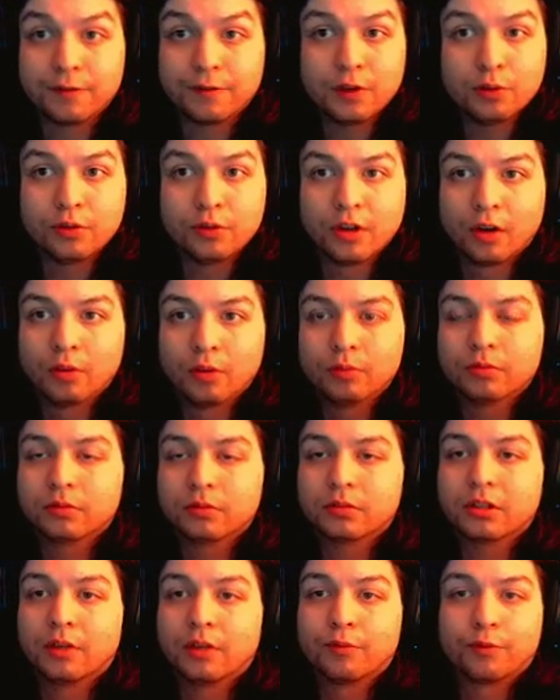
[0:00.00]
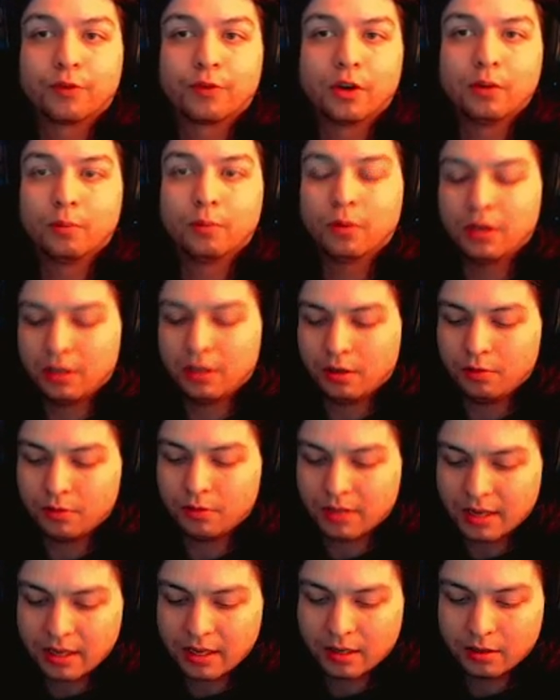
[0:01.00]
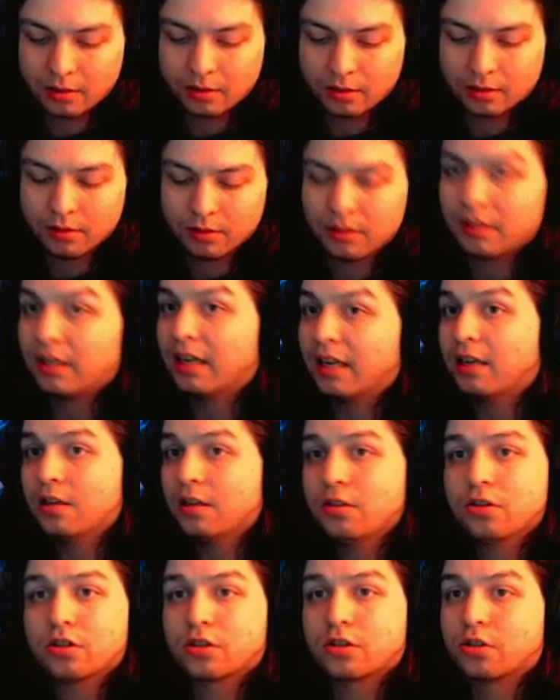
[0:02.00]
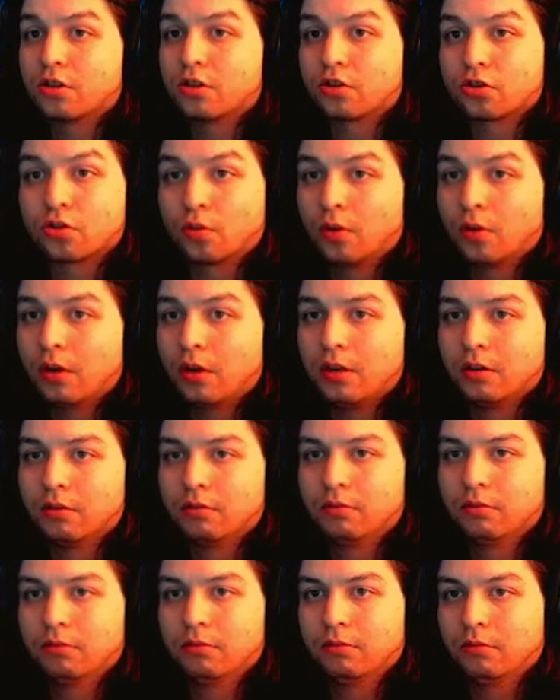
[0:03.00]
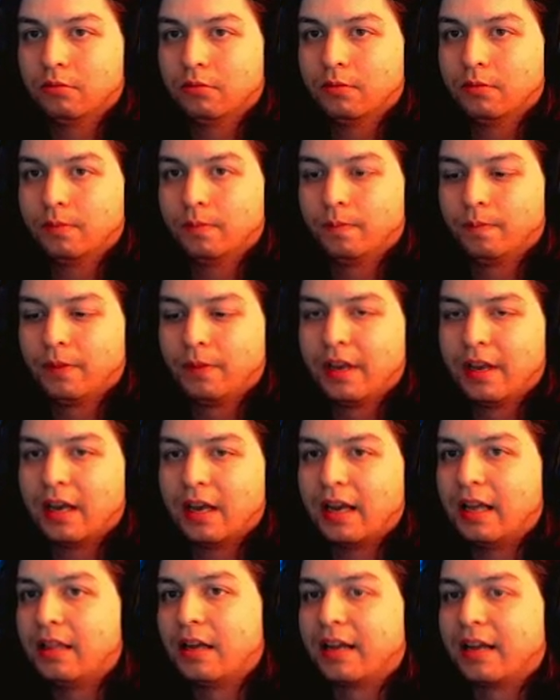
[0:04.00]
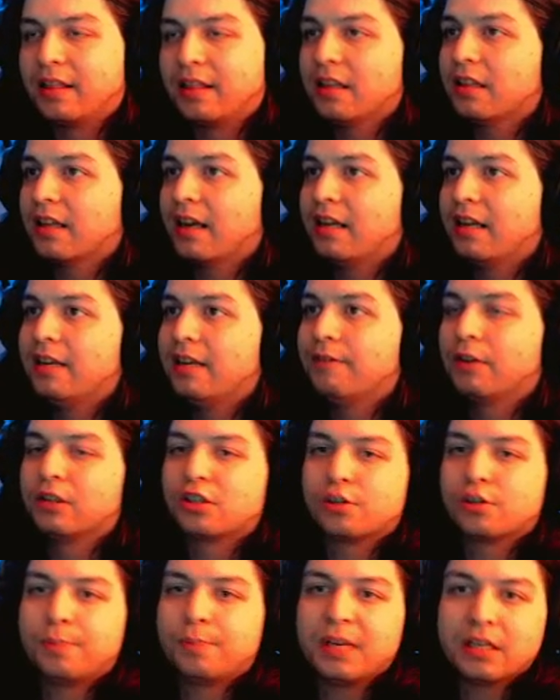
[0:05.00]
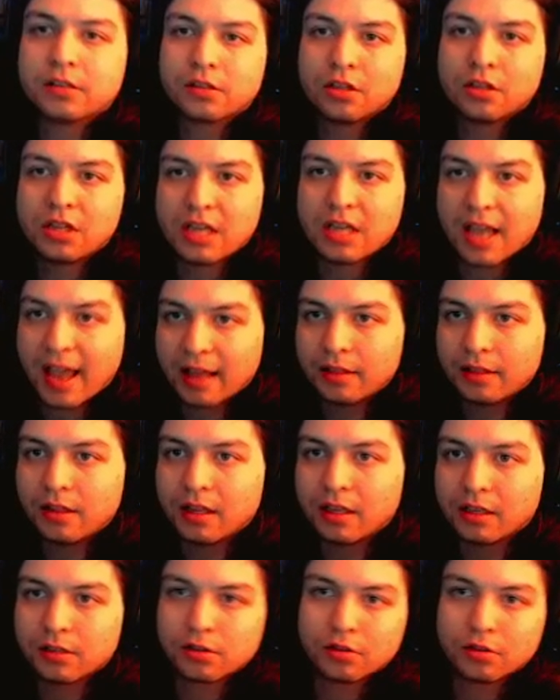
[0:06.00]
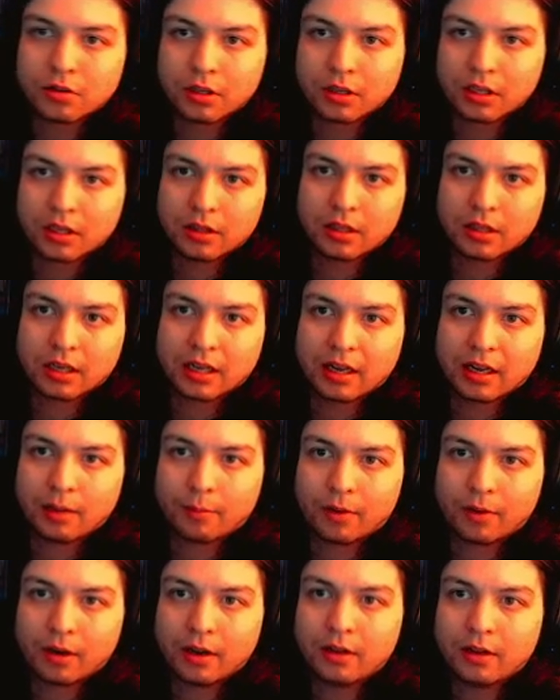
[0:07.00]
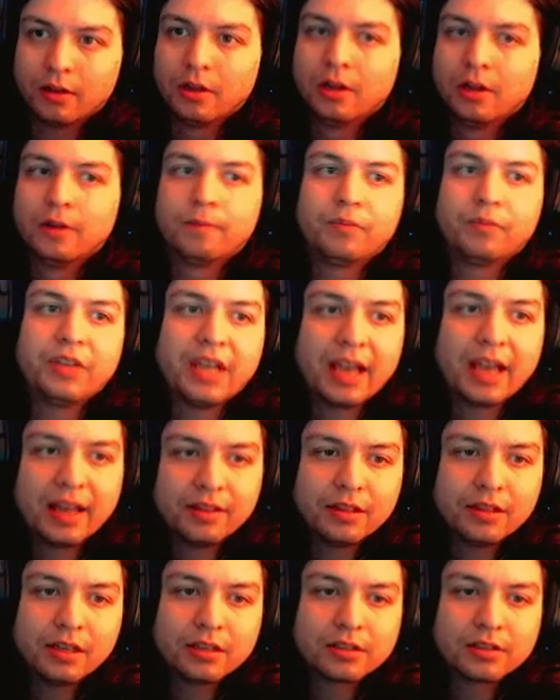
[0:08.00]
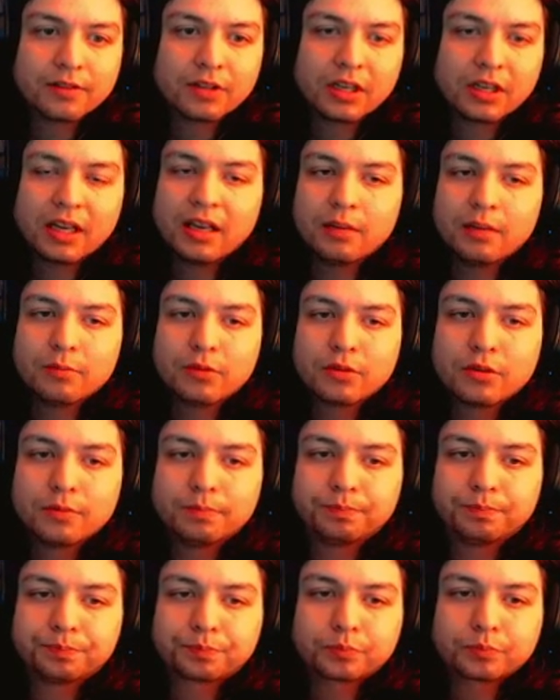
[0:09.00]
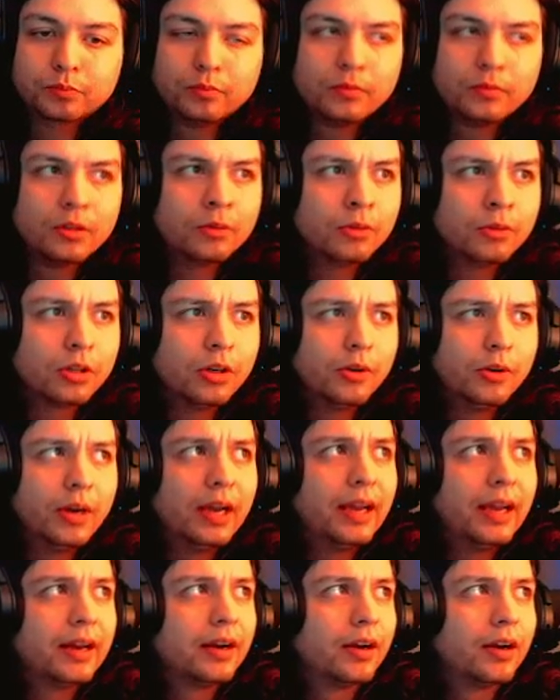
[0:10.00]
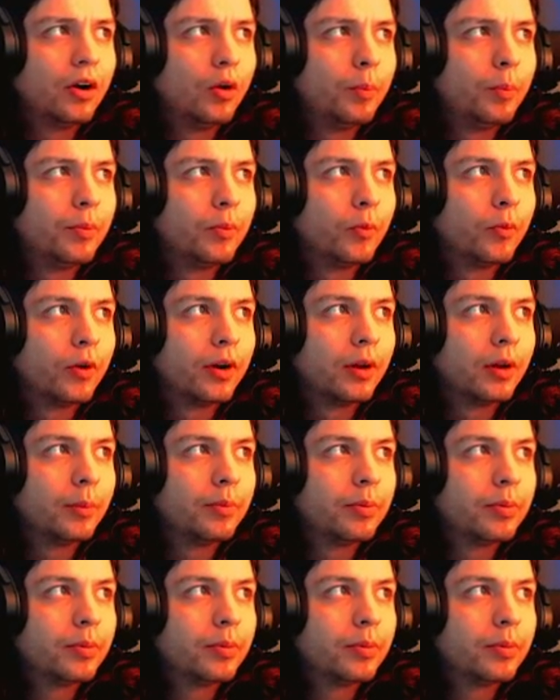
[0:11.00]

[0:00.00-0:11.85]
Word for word: you don't confront what you did, it can just destroy you. And I think that even speaks to the endings you can get in the game, right? The endings of the games. We'll go ahead and open one up